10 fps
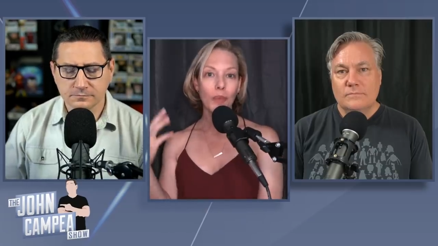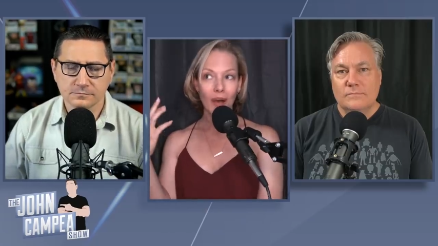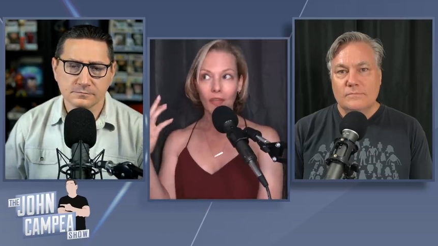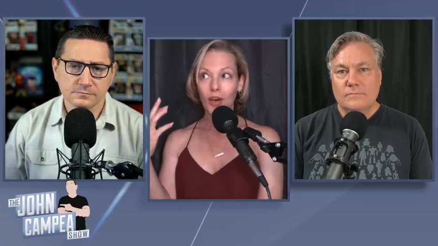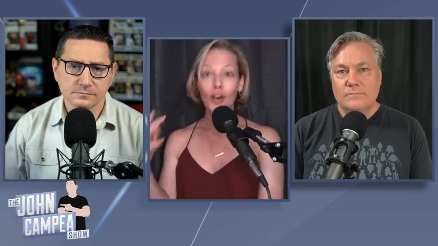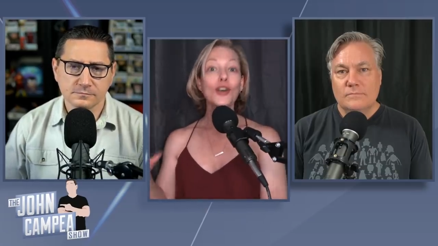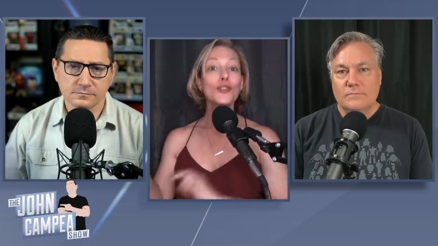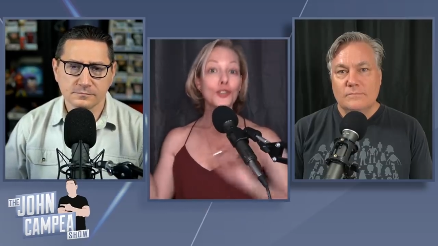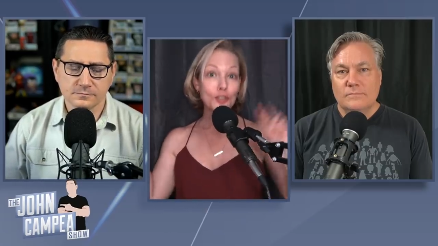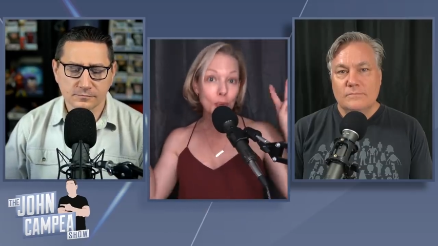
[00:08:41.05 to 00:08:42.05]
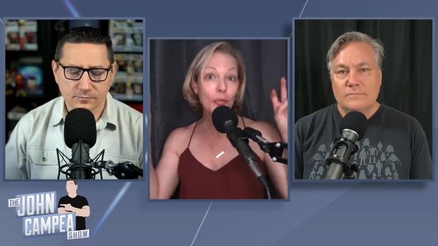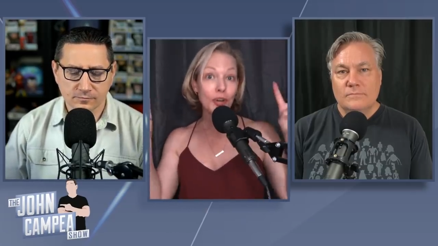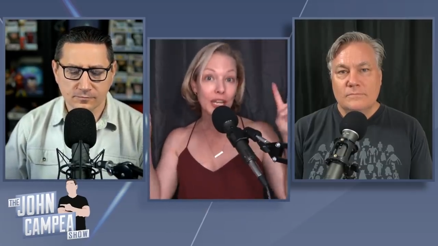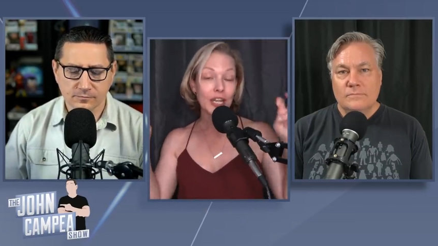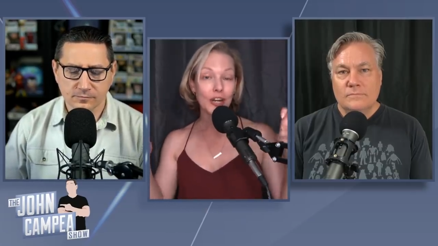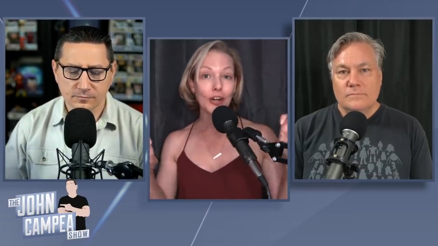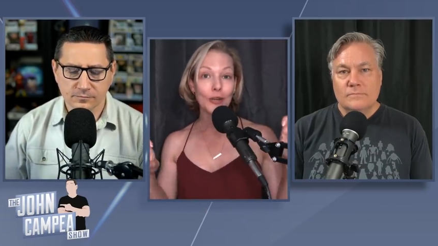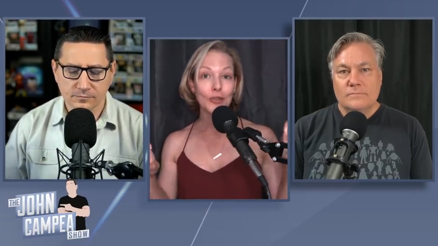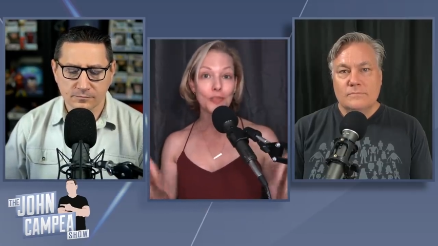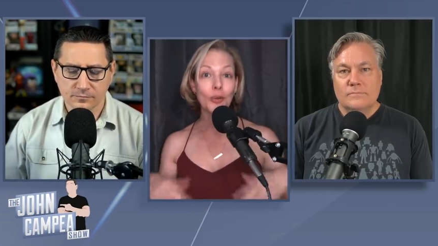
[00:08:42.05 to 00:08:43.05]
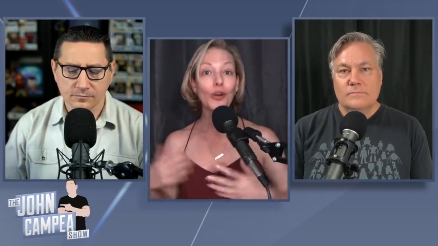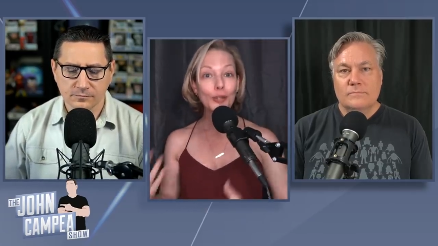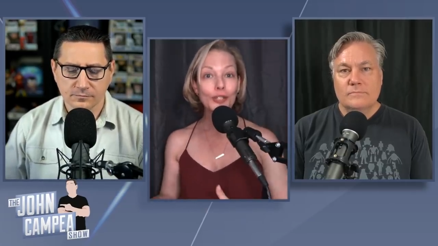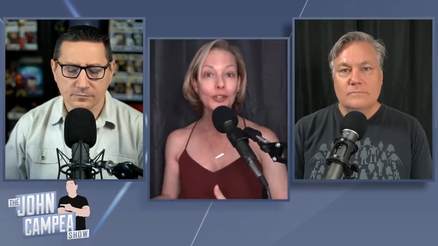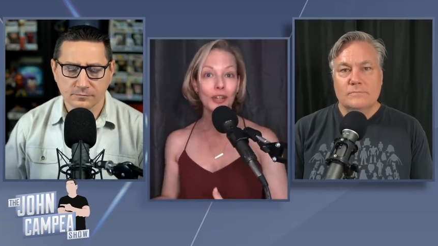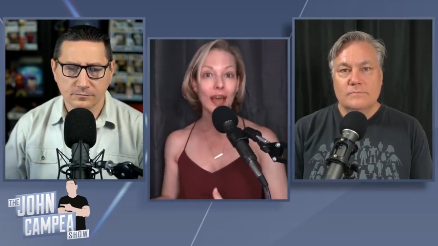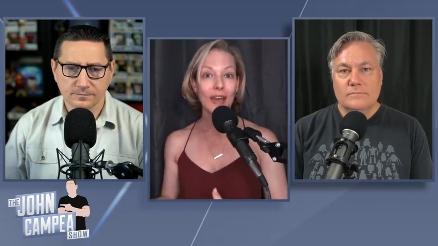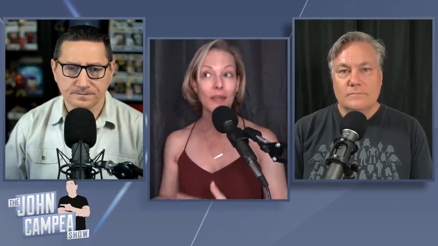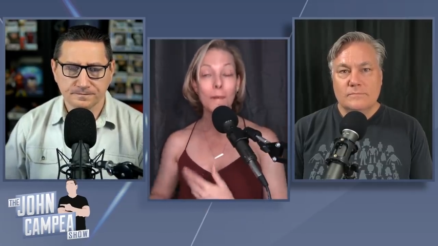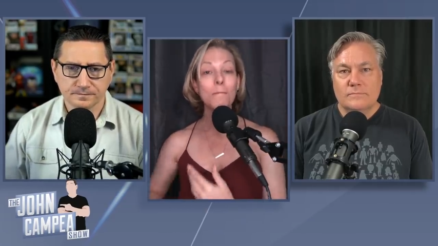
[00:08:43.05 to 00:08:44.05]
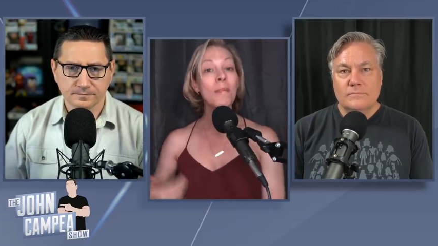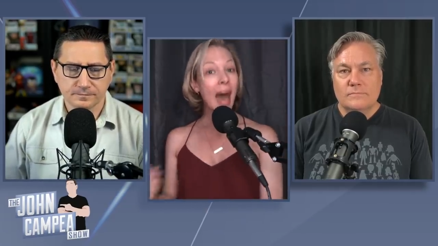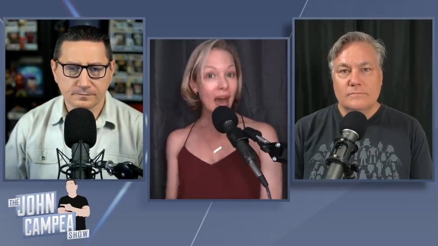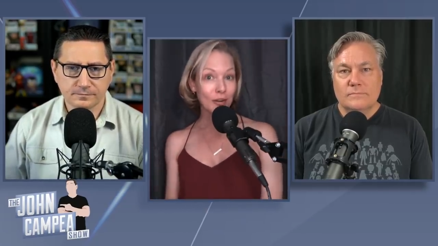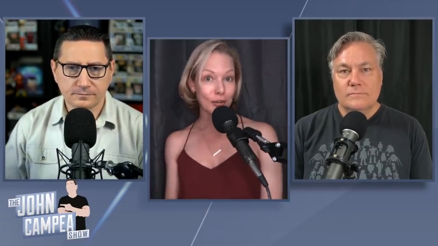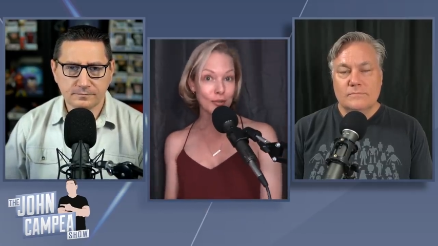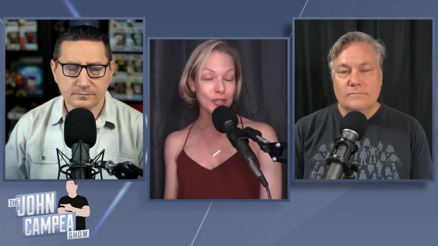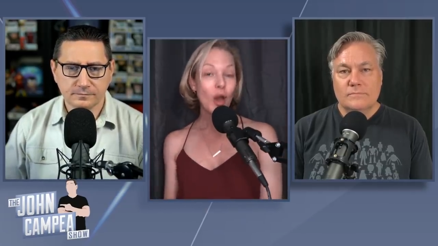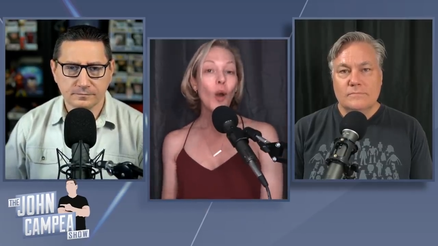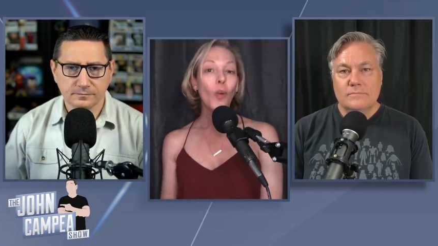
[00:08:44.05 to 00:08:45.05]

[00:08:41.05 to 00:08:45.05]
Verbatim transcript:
Speaker 1: of a superhero's personal life matters